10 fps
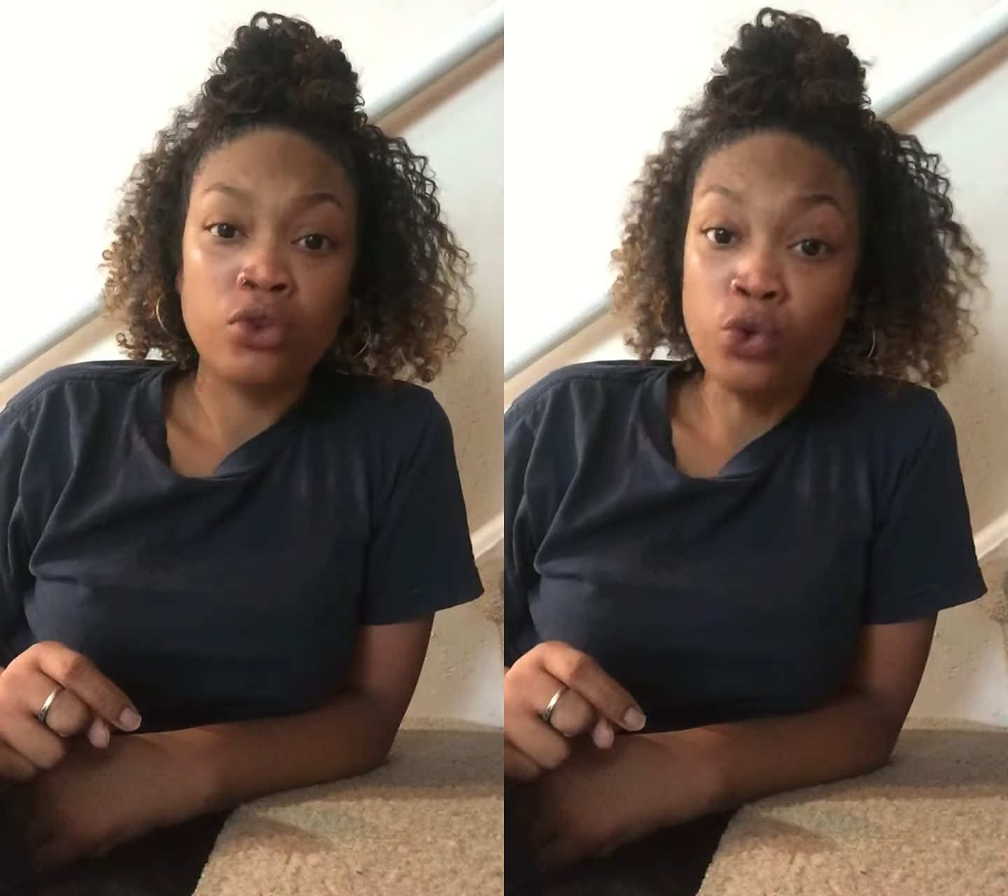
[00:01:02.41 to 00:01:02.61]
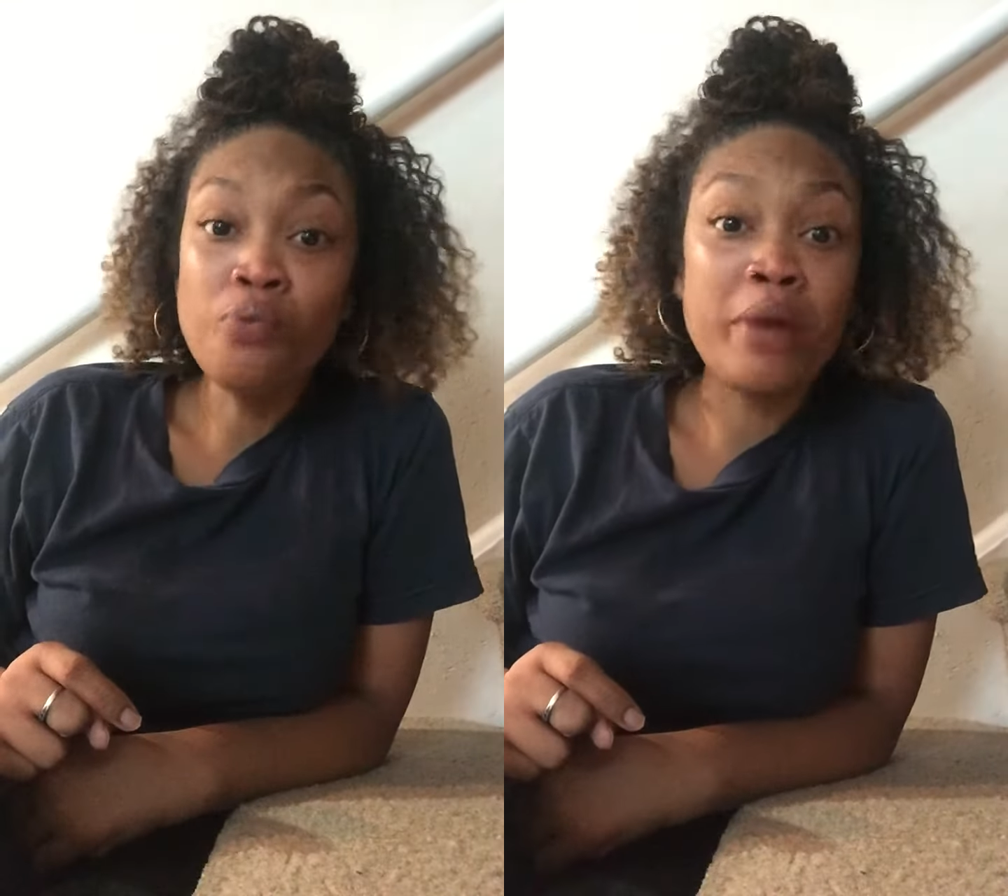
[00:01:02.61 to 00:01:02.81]

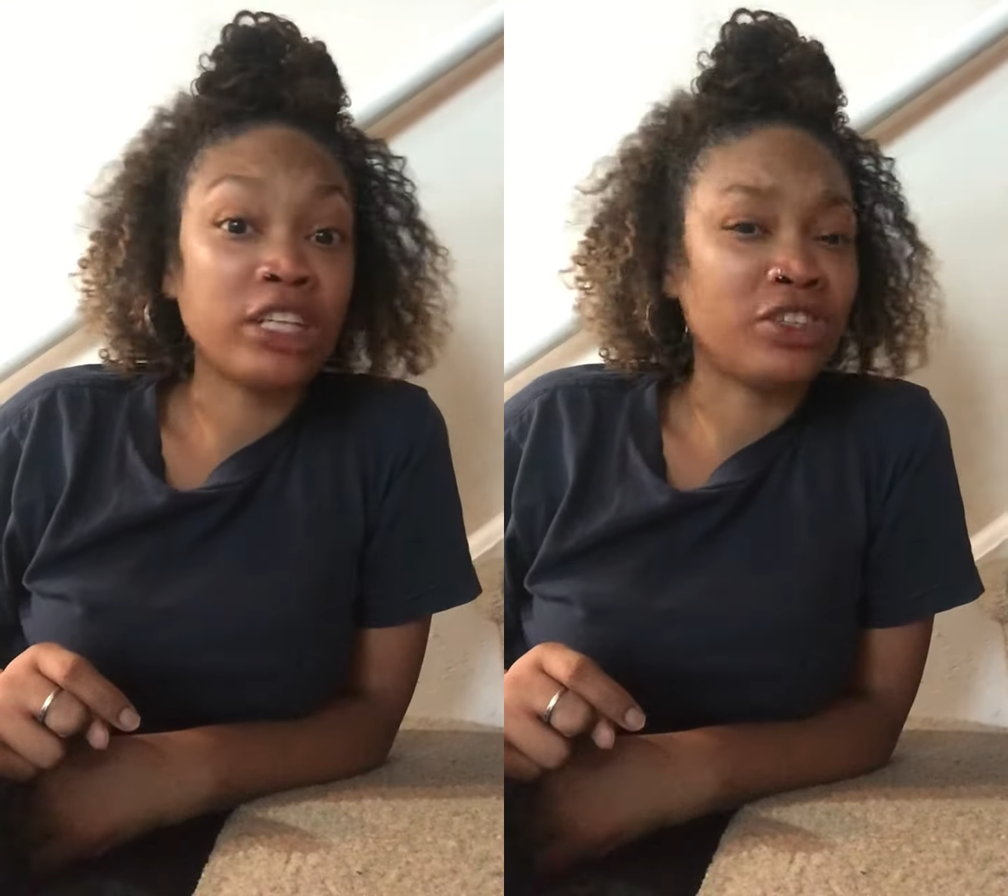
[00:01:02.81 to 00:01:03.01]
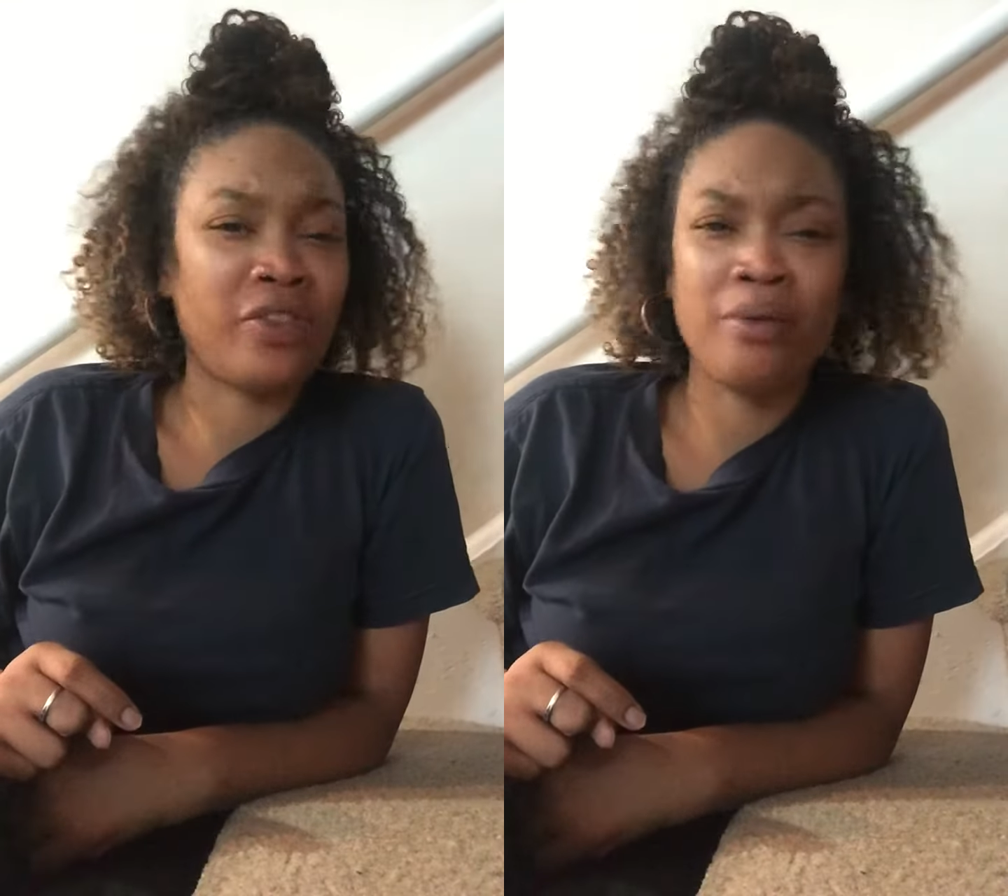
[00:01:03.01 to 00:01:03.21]
you
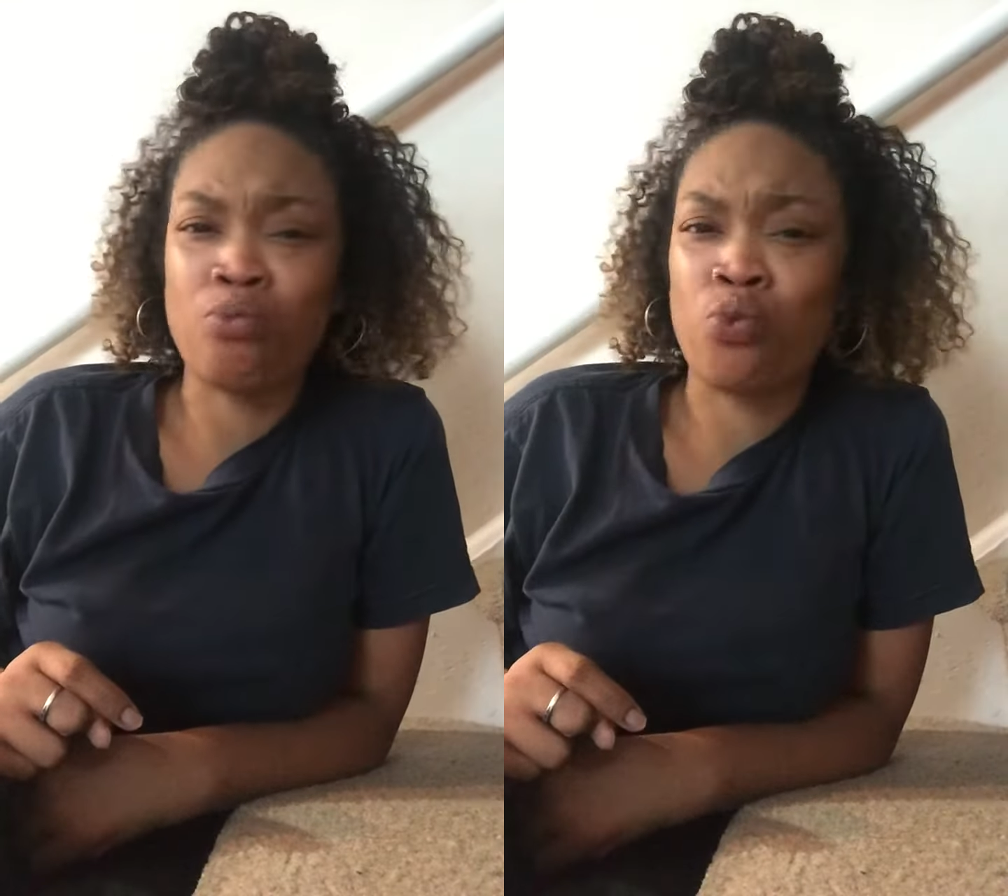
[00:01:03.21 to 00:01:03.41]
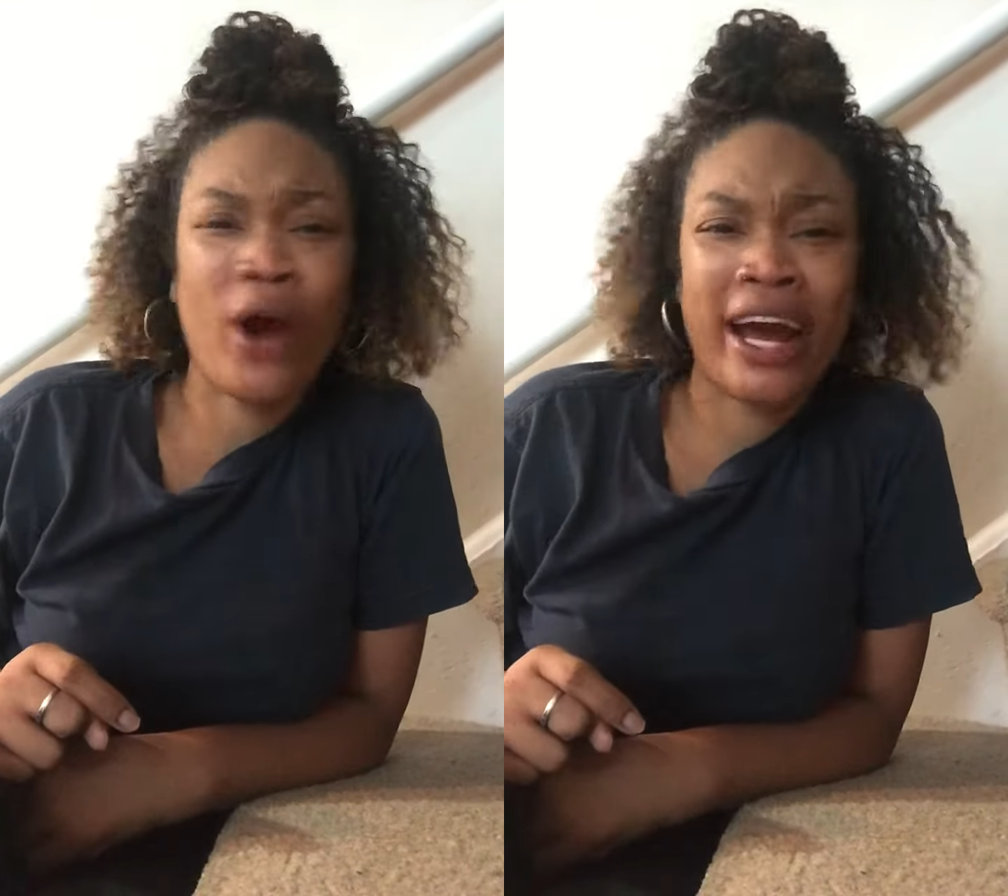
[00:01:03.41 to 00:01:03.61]
measure
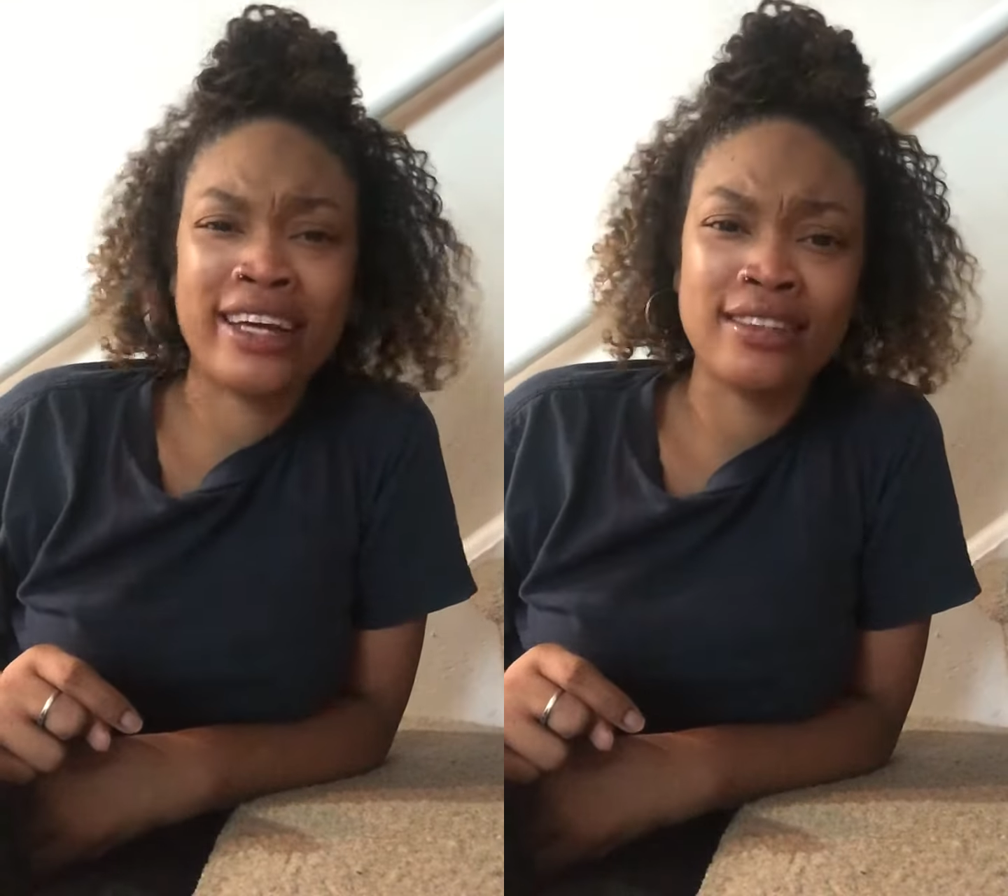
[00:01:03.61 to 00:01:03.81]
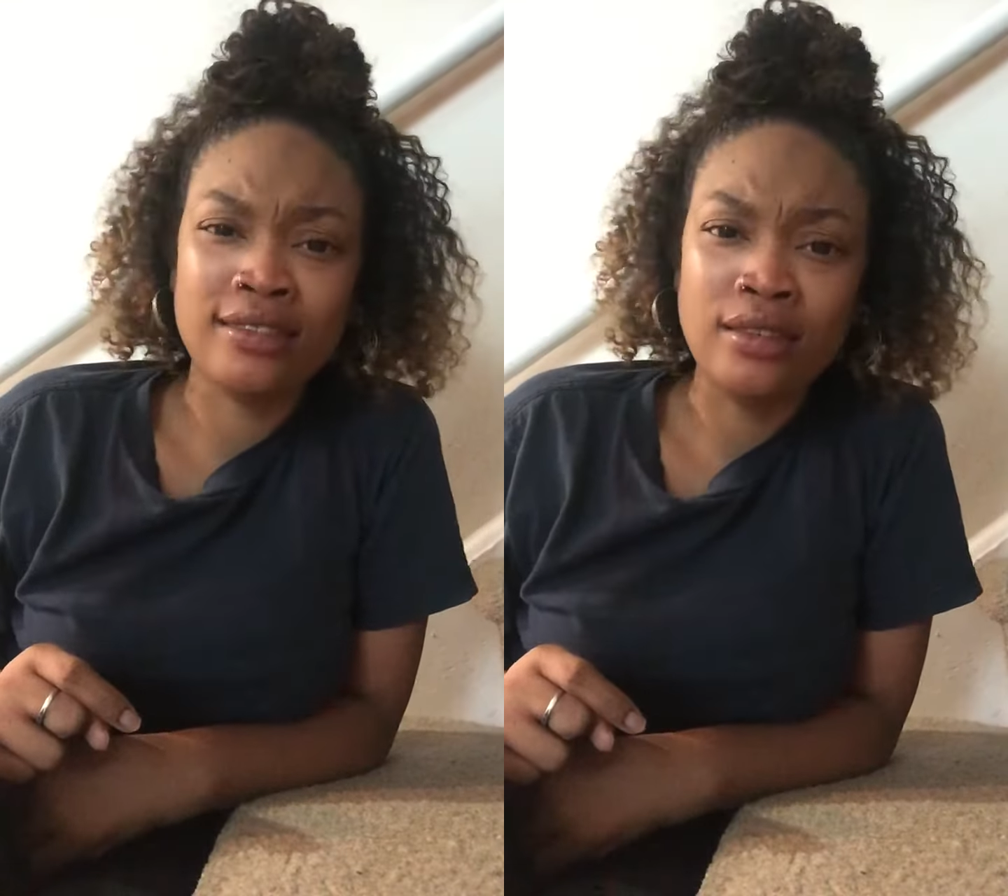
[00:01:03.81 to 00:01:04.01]
them right.